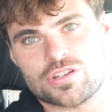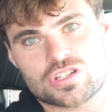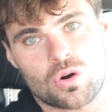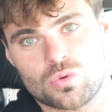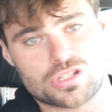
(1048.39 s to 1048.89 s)
I
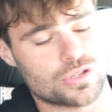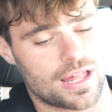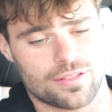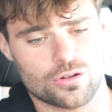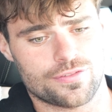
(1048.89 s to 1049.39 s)
used to always do
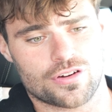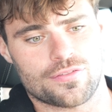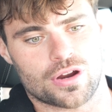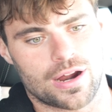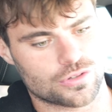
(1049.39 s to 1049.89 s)
that, literally
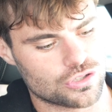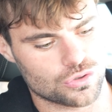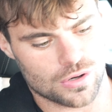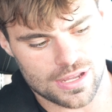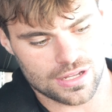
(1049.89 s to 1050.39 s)
forever. I would
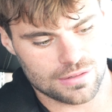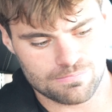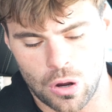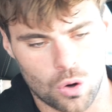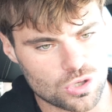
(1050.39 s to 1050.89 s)
do
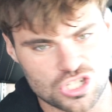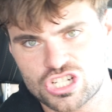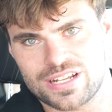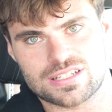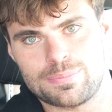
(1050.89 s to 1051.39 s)
always
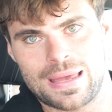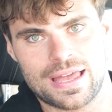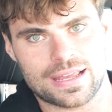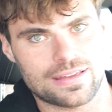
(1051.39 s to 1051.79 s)
chest and back.